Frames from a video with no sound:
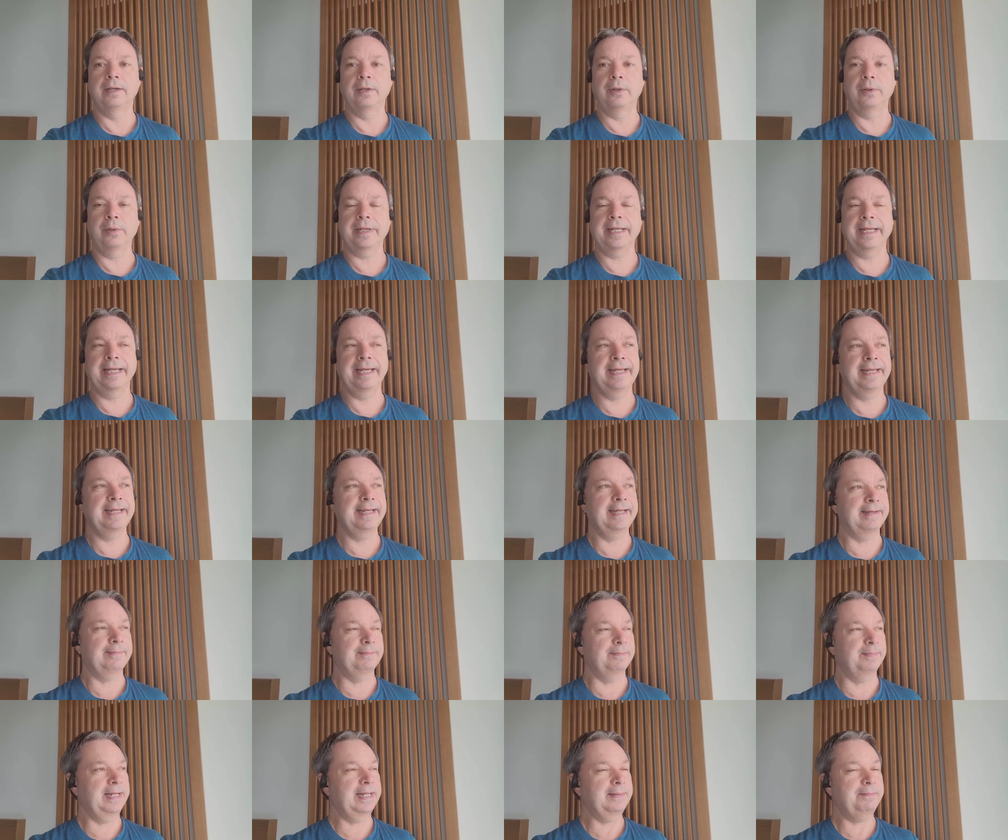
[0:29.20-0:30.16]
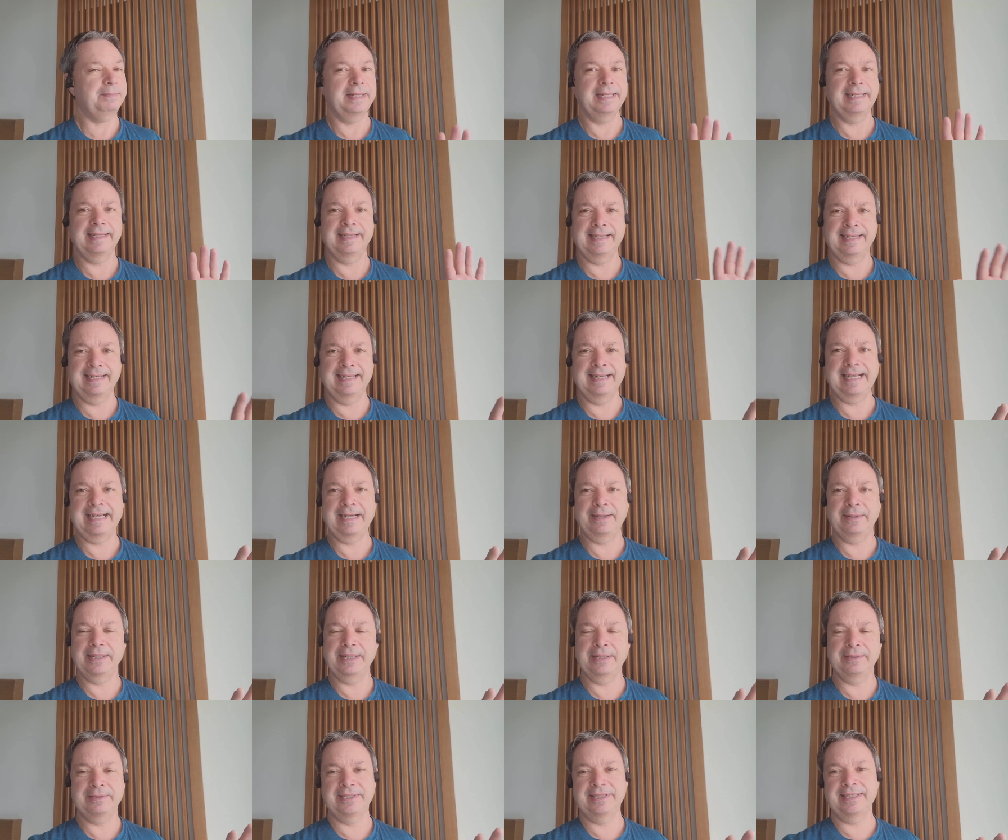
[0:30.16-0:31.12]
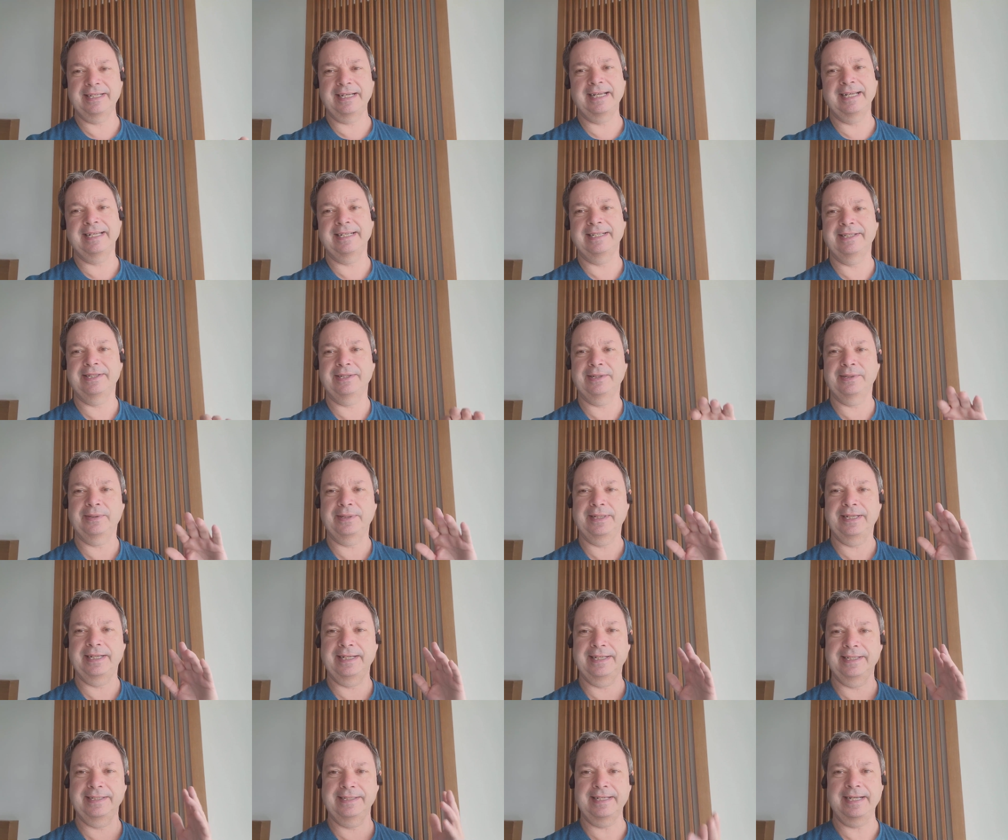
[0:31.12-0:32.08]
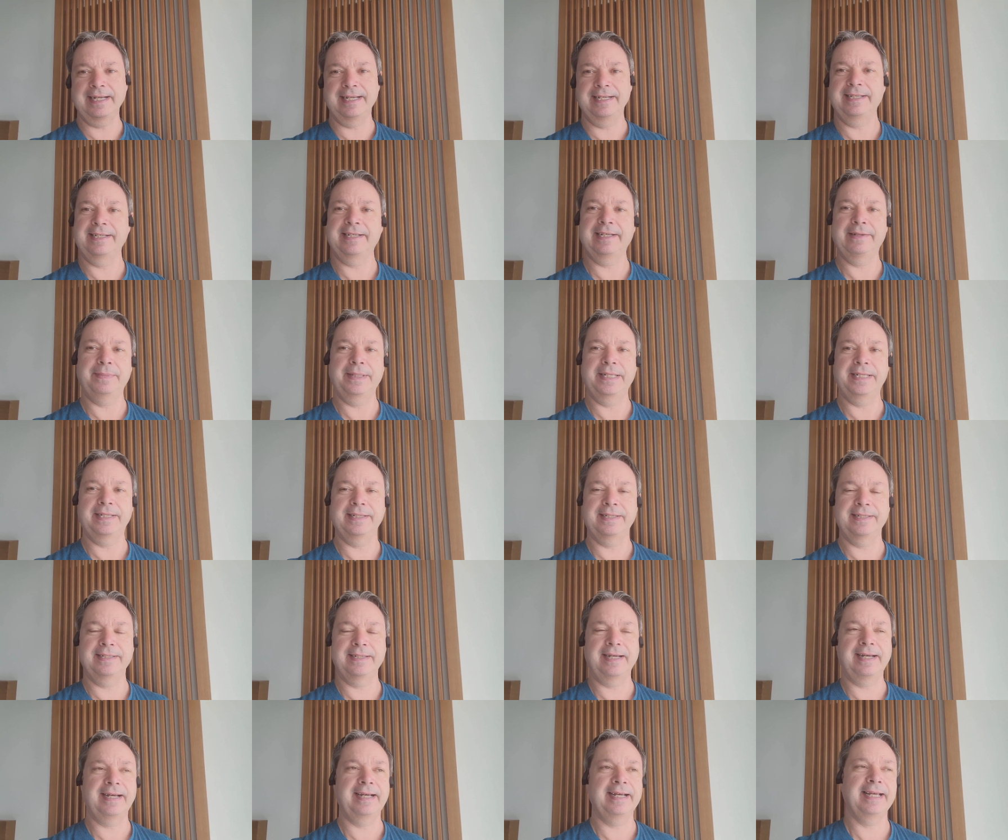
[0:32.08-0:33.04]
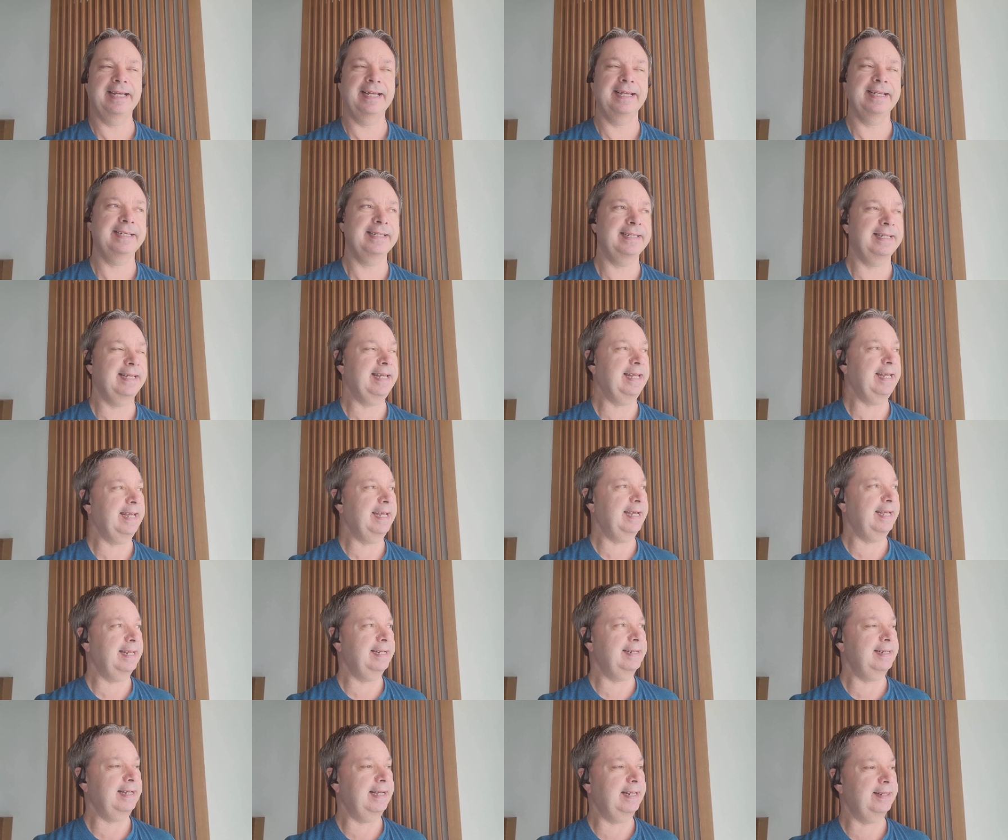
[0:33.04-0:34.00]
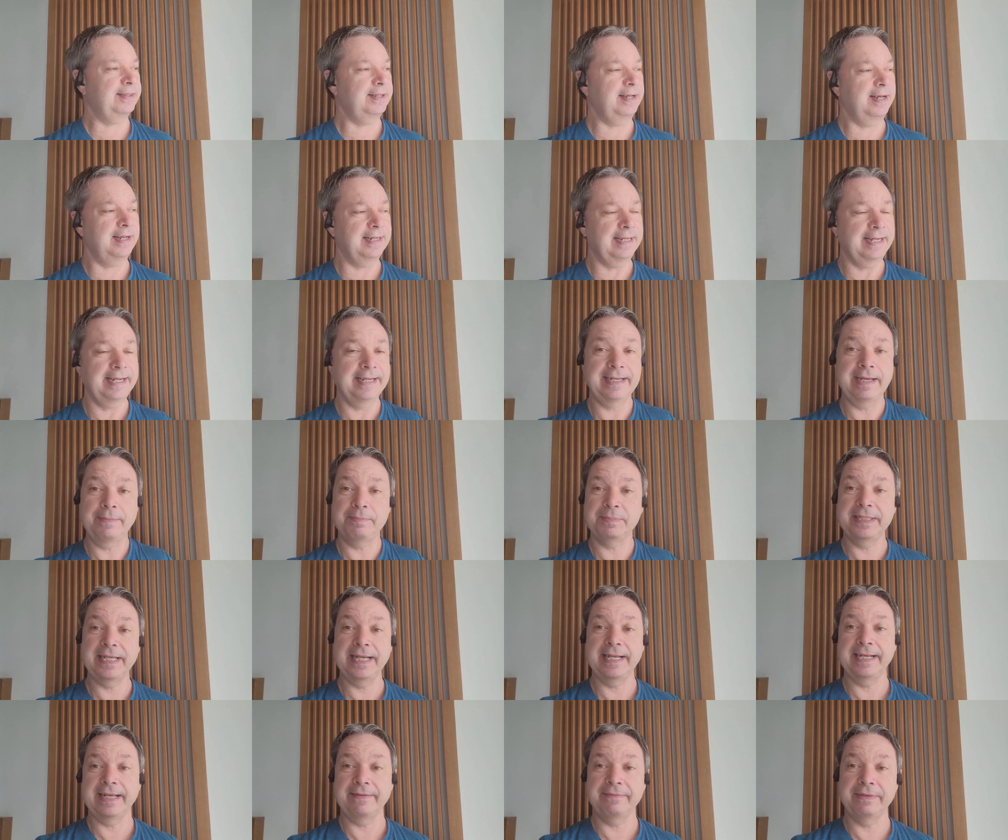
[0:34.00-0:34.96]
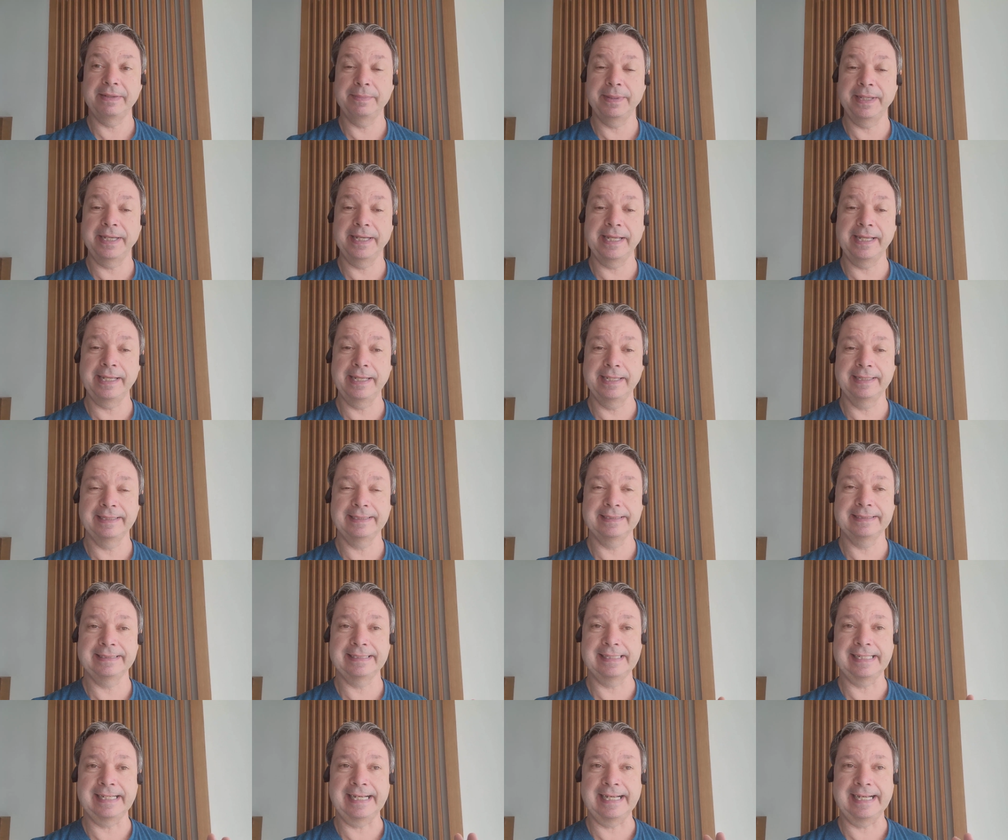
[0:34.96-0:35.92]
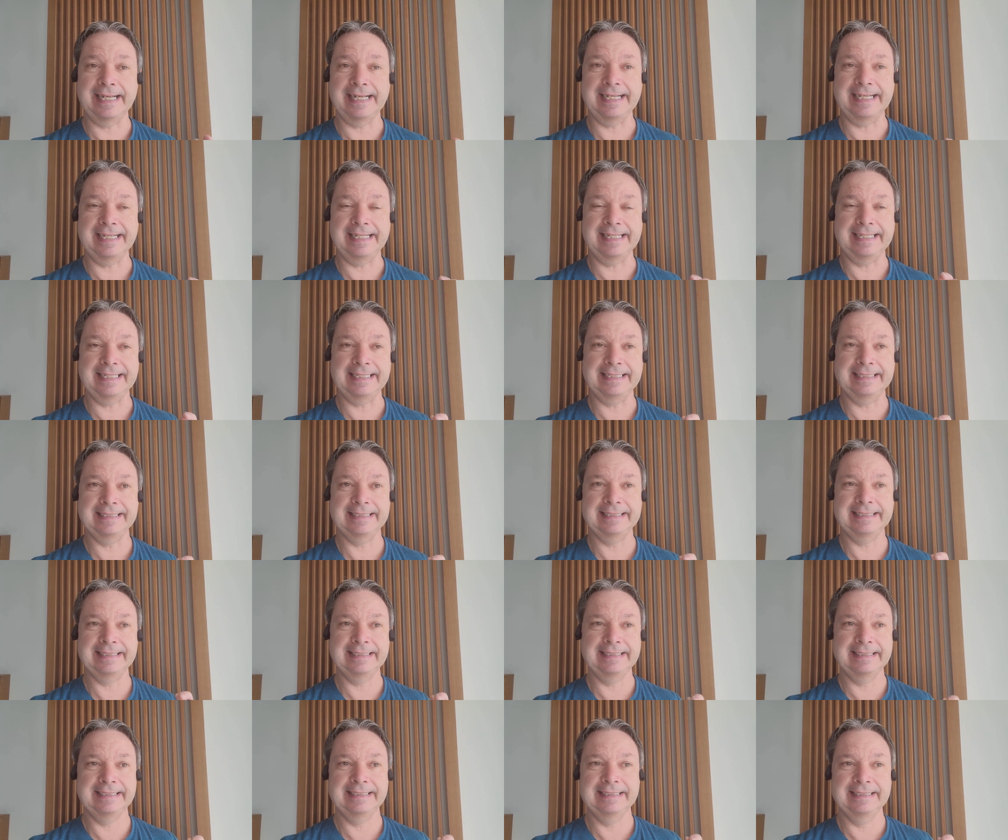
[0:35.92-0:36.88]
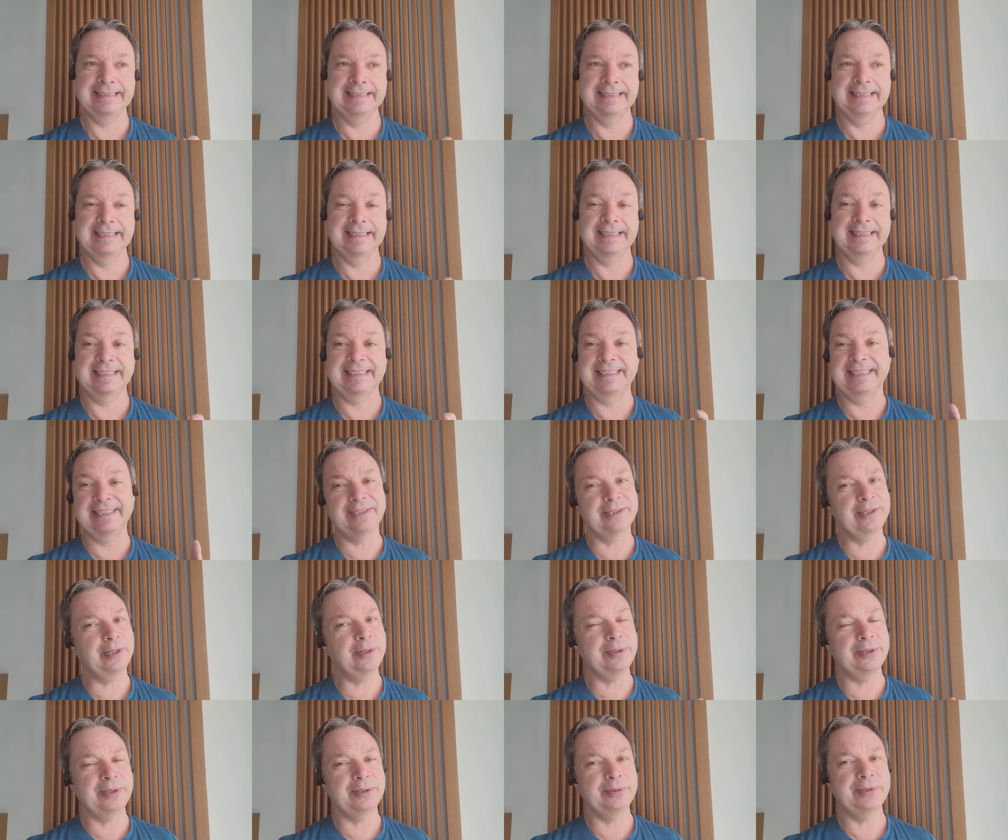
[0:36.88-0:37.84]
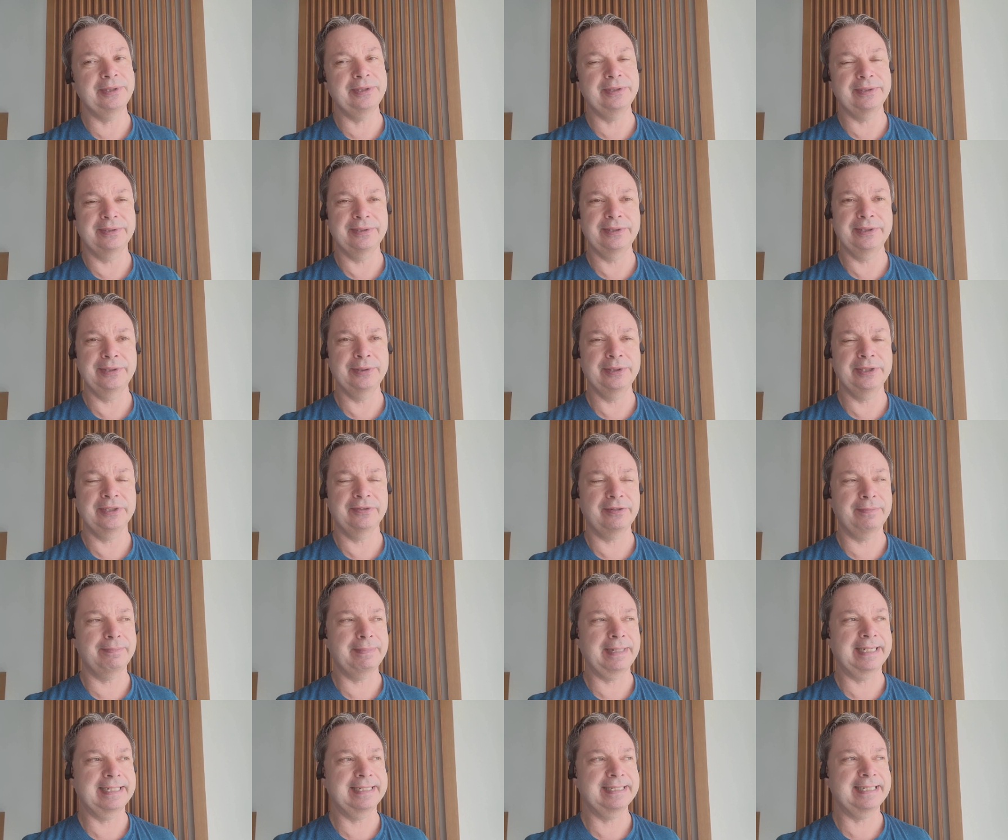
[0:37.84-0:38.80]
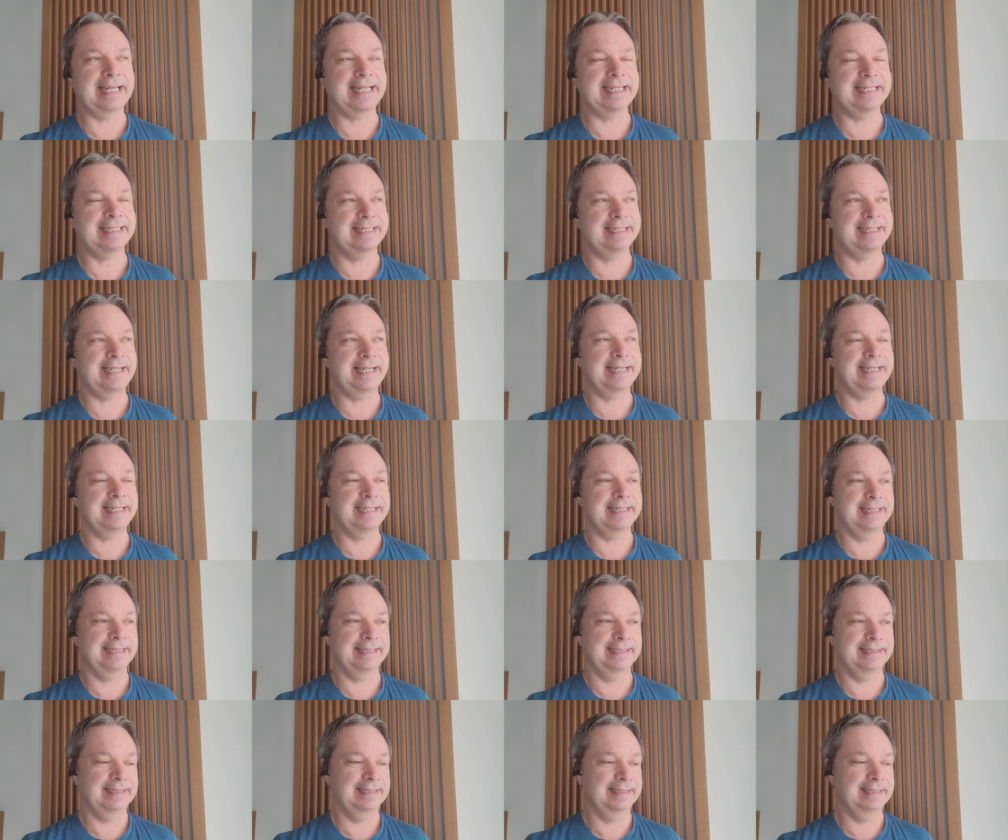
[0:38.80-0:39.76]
Okay, it might be a little loud outside, so I decided to come inside, and I thought I'd update everybody. Uh, still no new news from my test site.